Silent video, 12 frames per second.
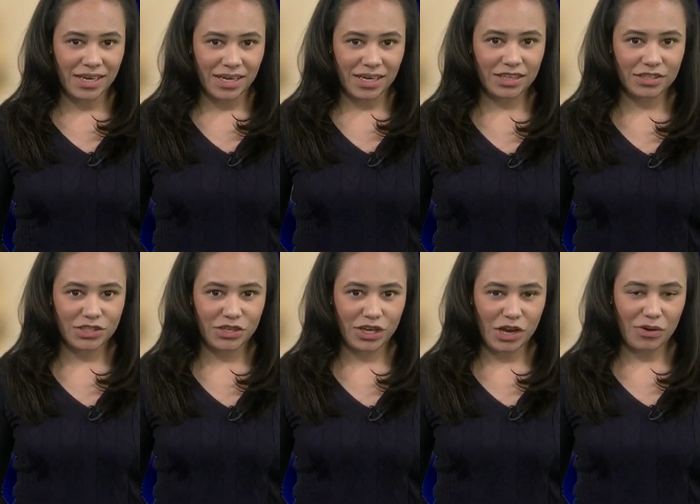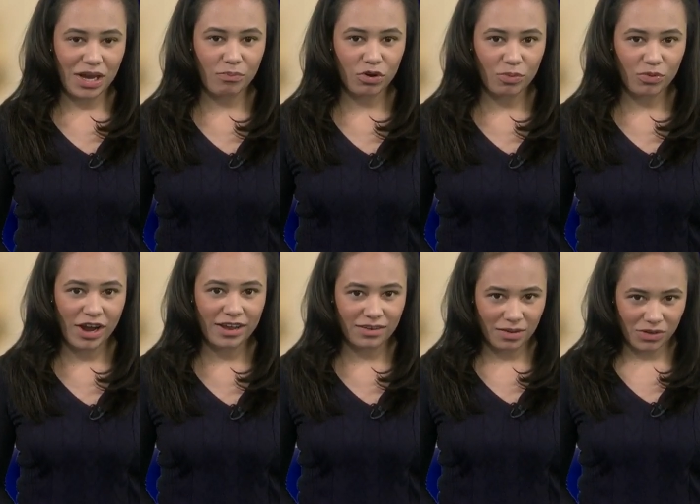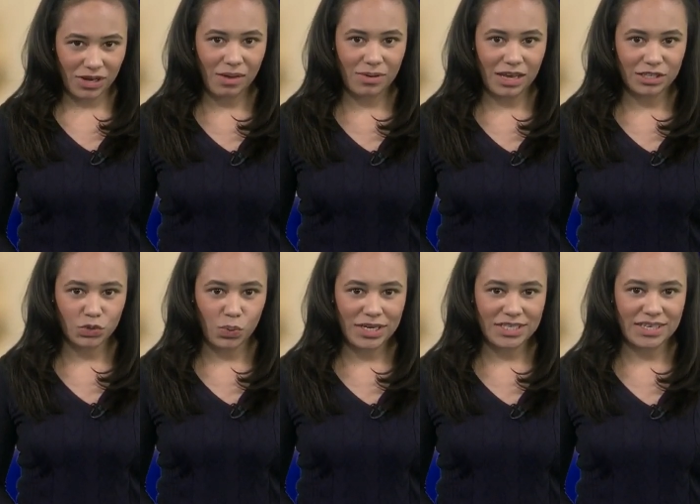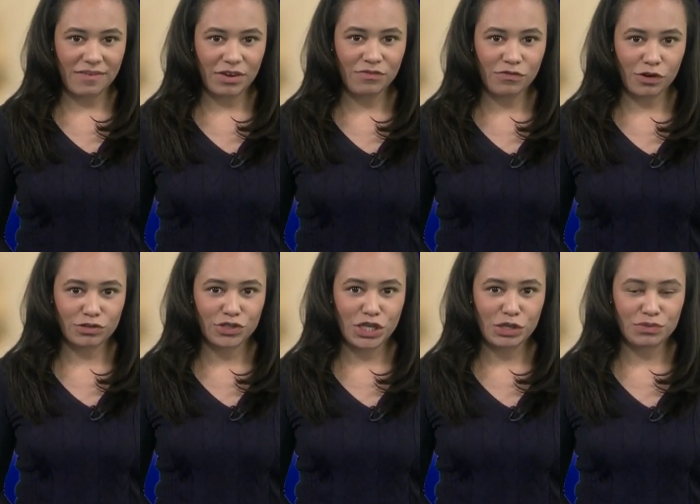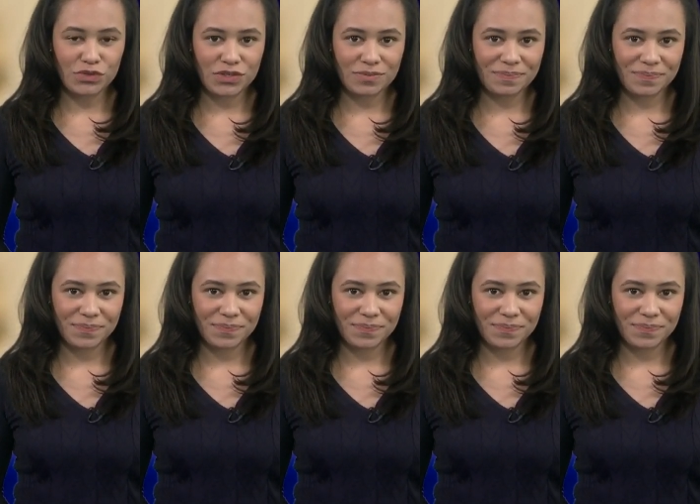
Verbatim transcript: In the studio, Cameron O'Brien, WKBN 27 First News news.